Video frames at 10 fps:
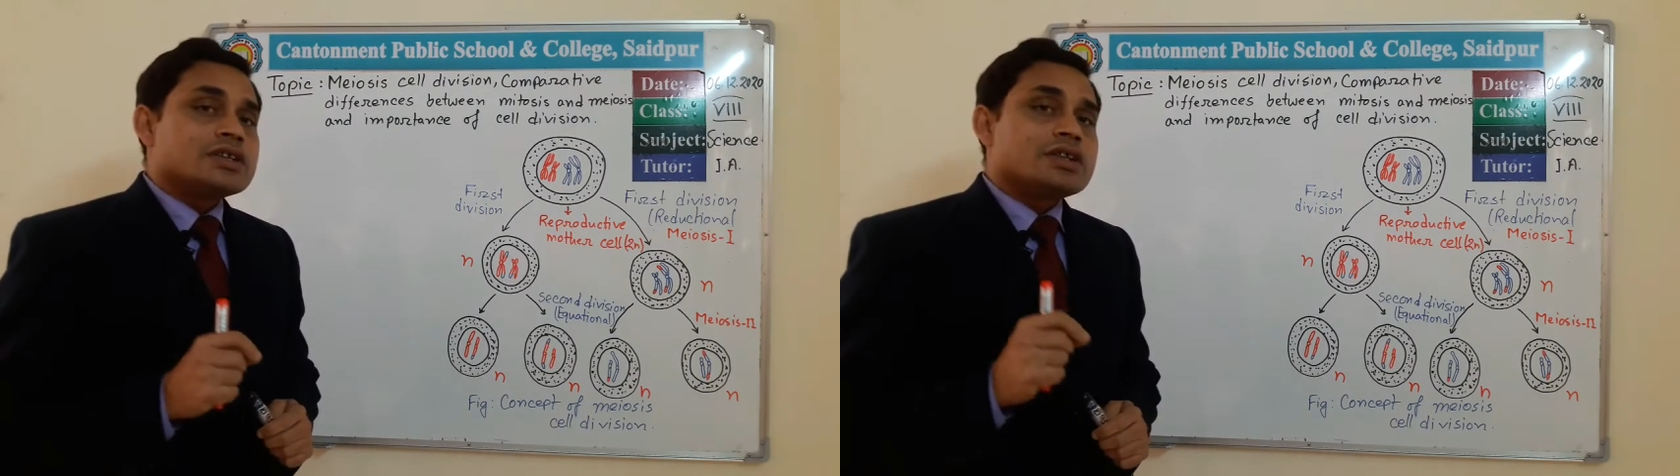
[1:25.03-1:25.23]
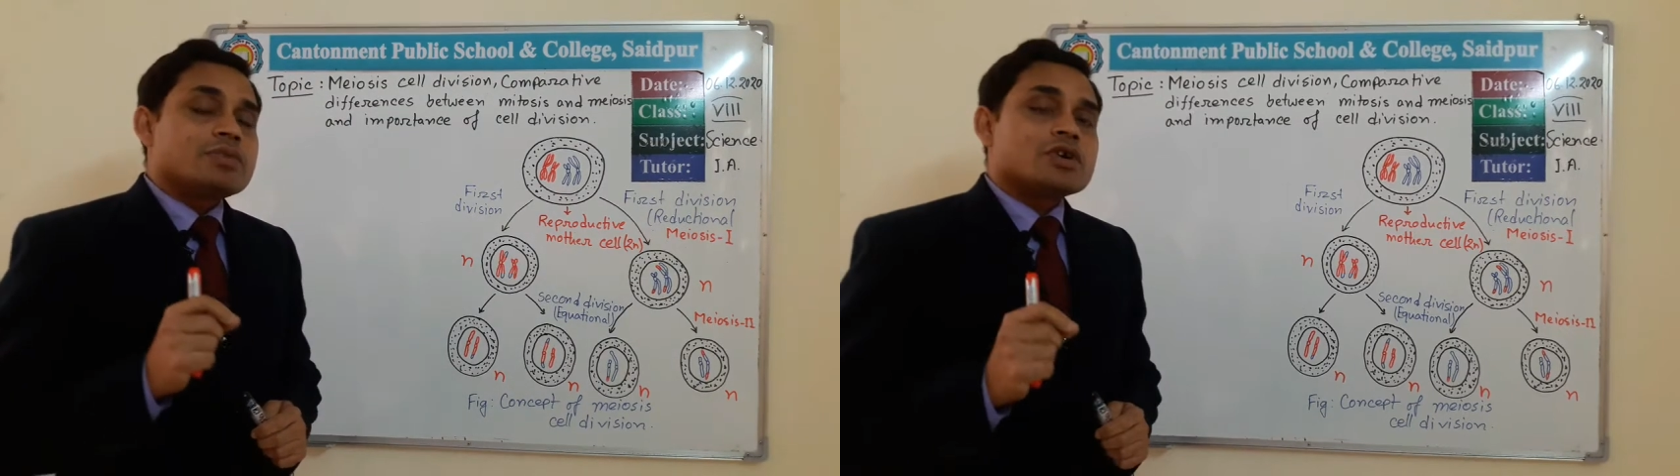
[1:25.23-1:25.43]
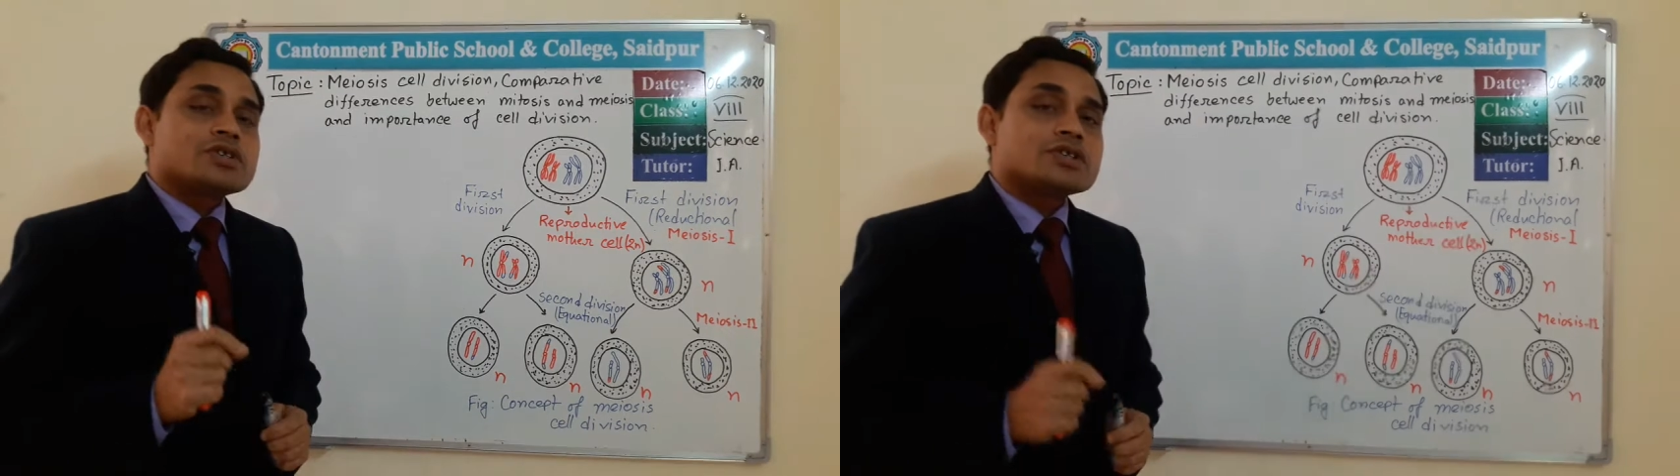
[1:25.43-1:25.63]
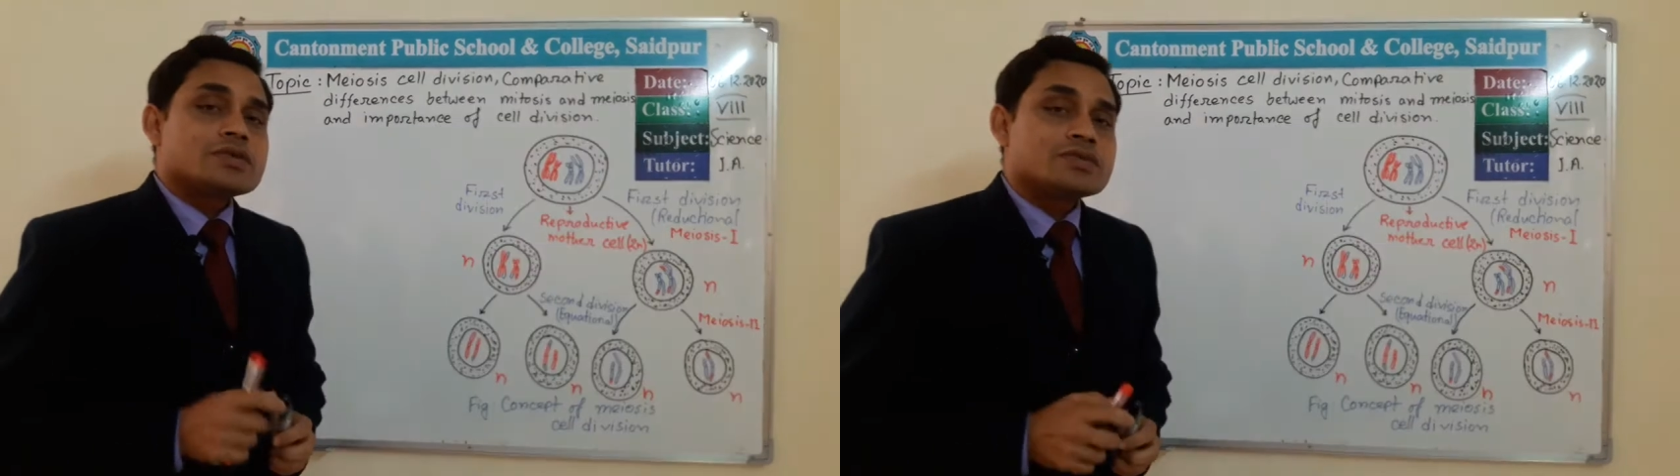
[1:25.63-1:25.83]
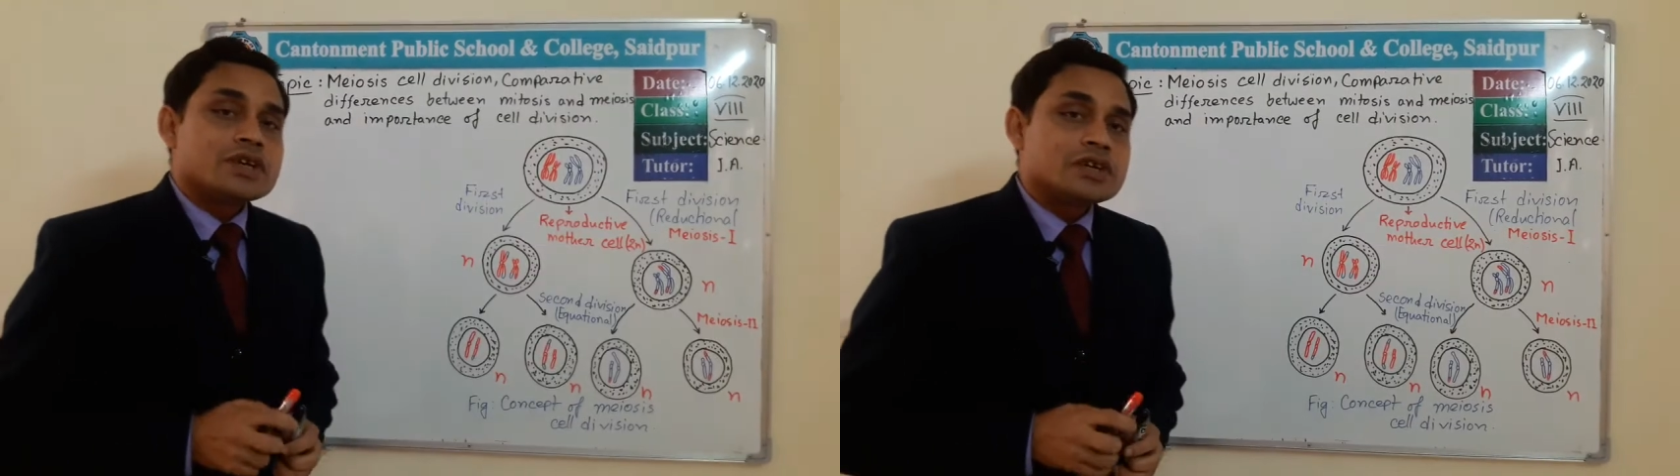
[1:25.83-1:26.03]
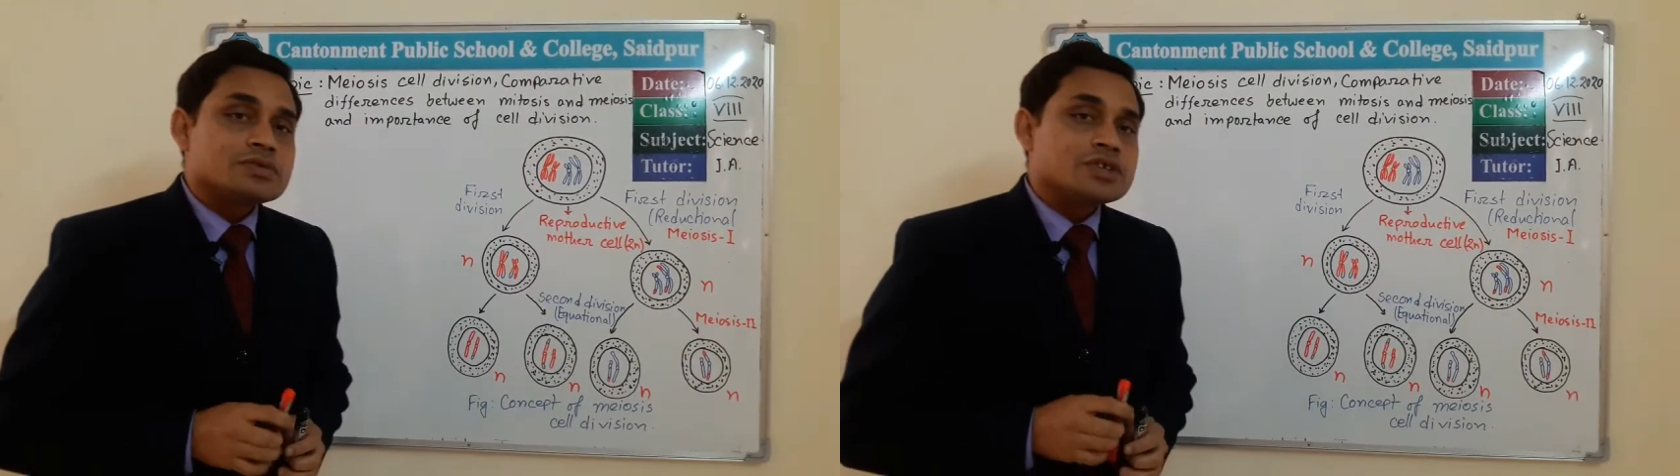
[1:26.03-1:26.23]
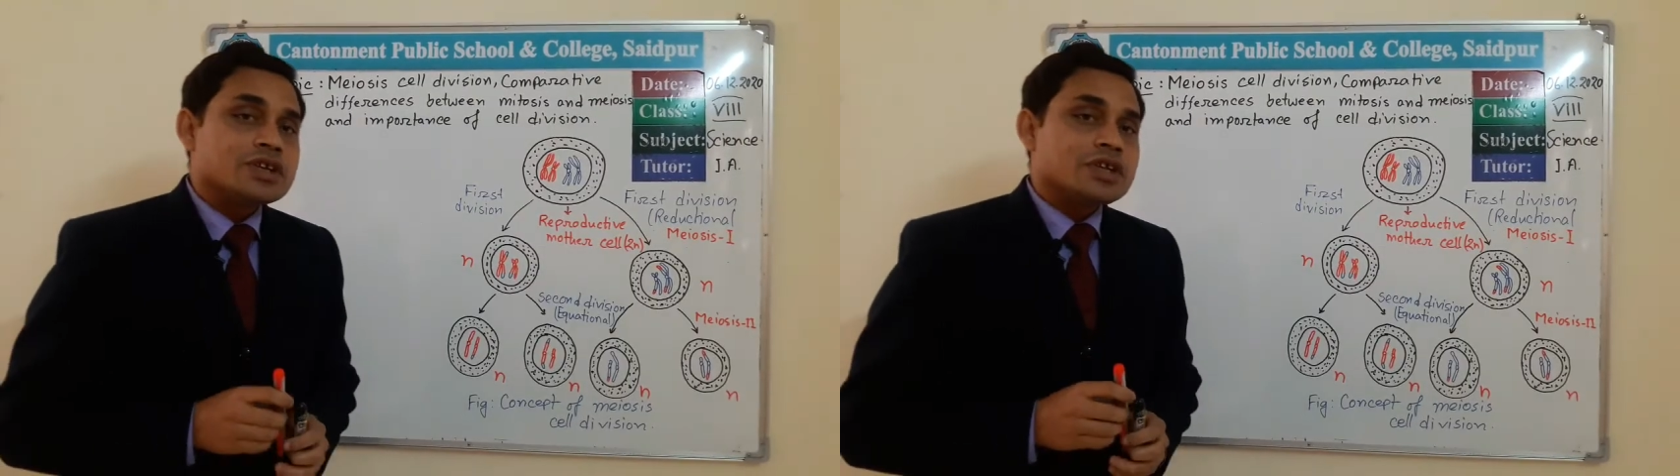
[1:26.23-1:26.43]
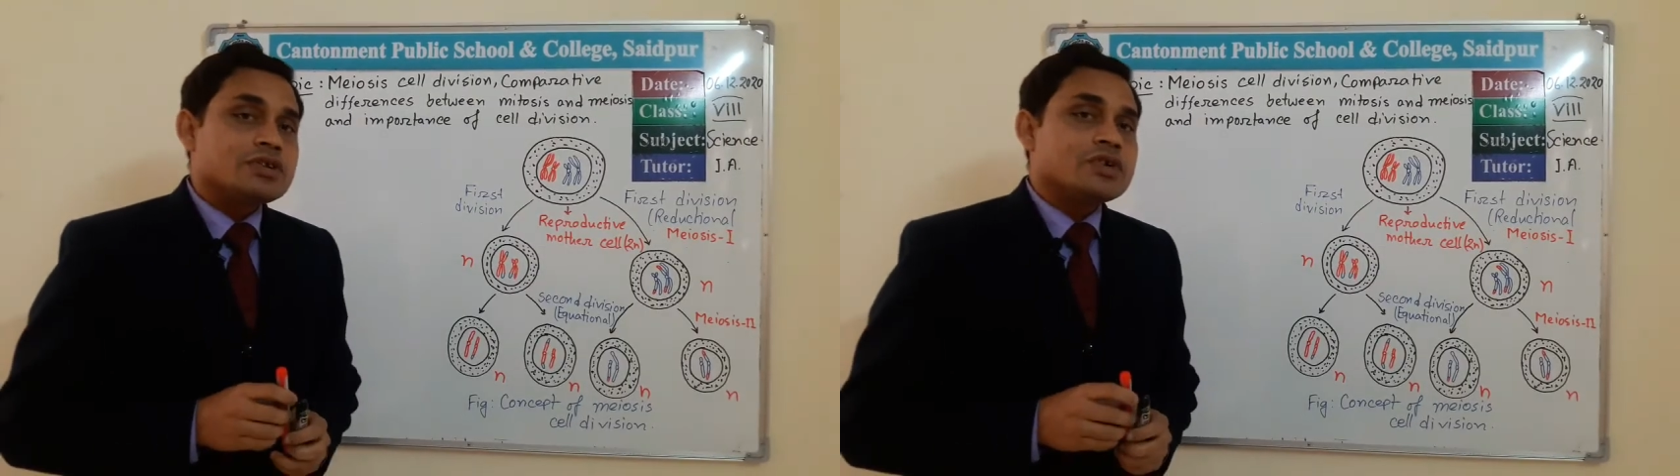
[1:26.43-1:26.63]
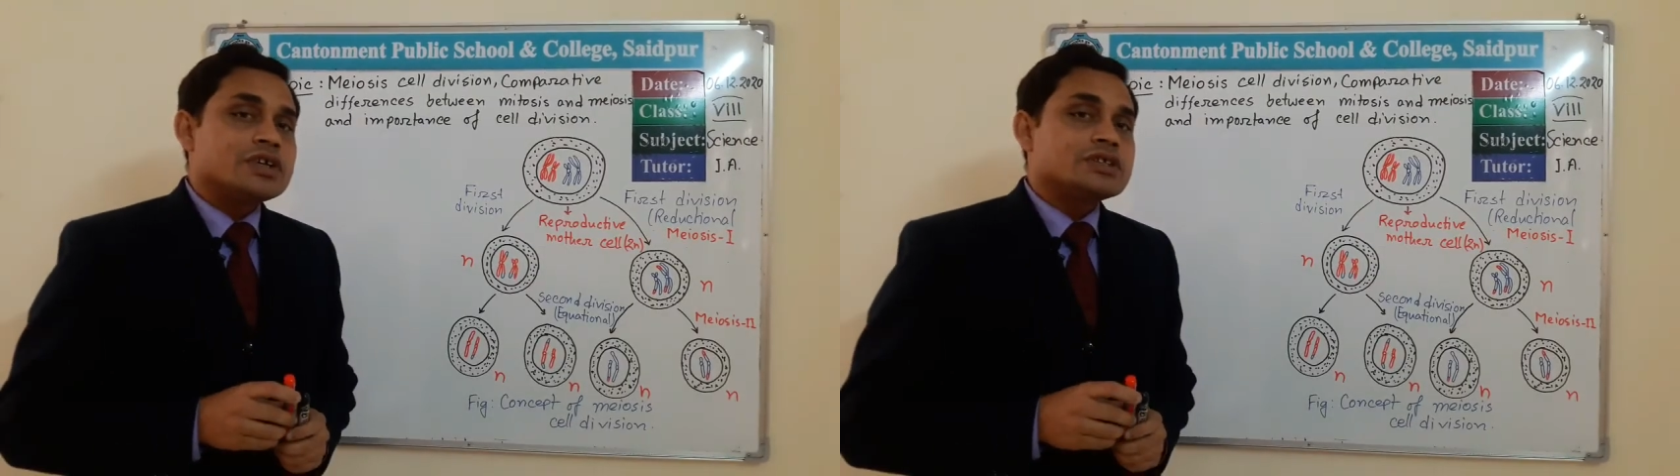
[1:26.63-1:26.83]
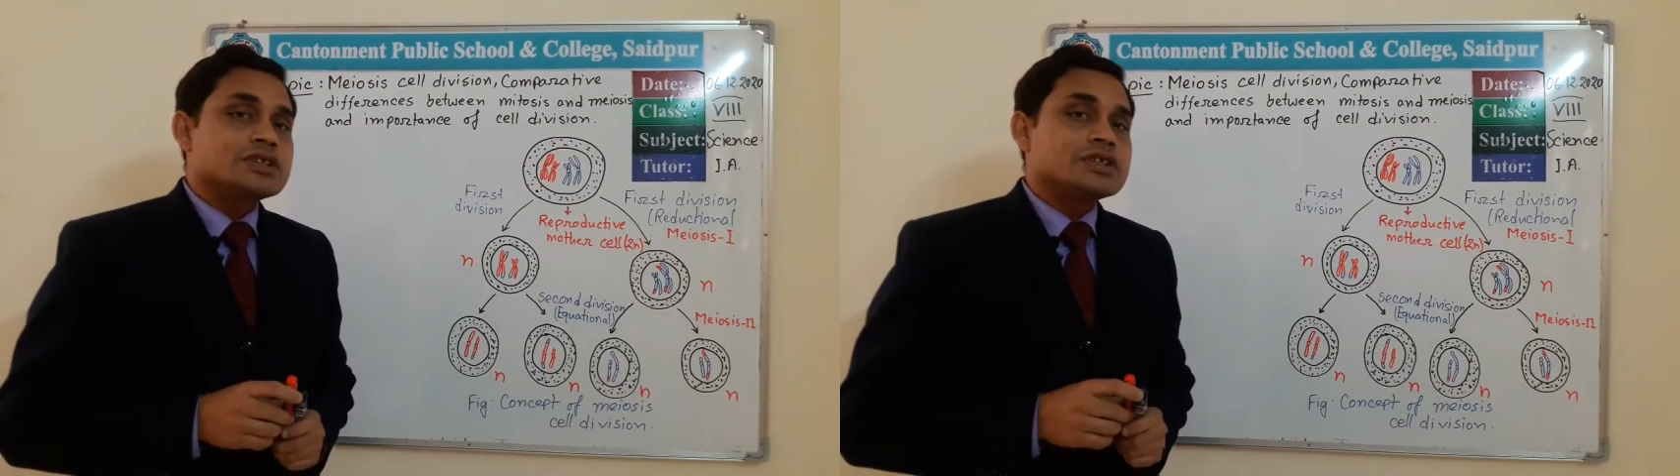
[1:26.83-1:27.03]
the process of cell division in
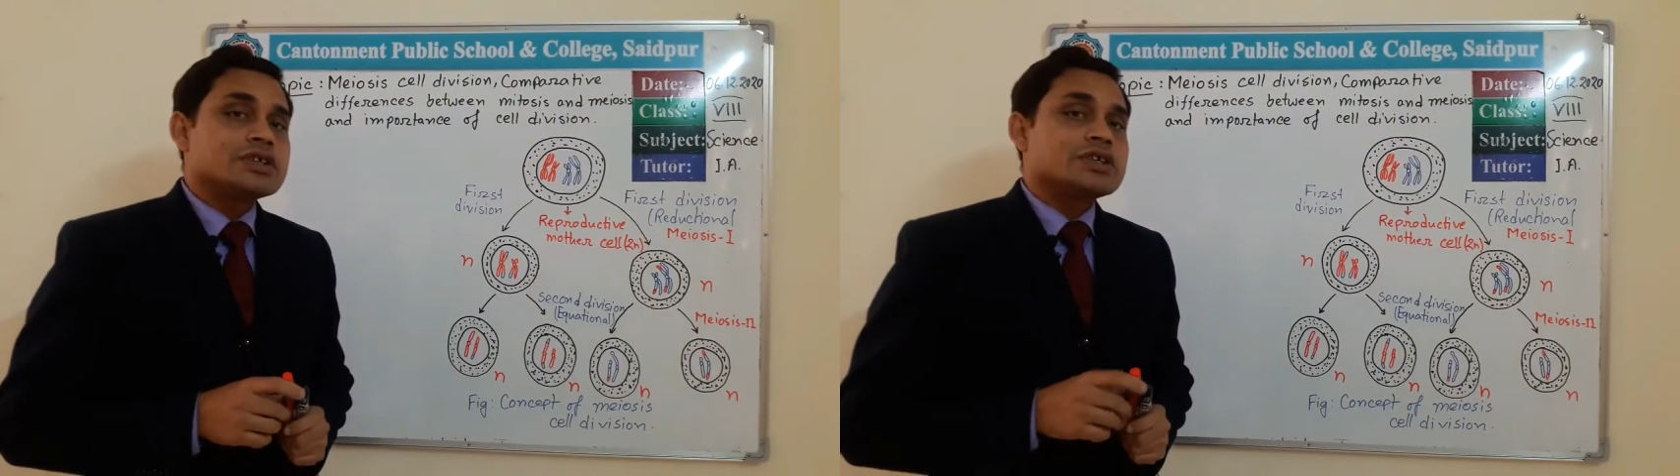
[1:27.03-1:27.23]
which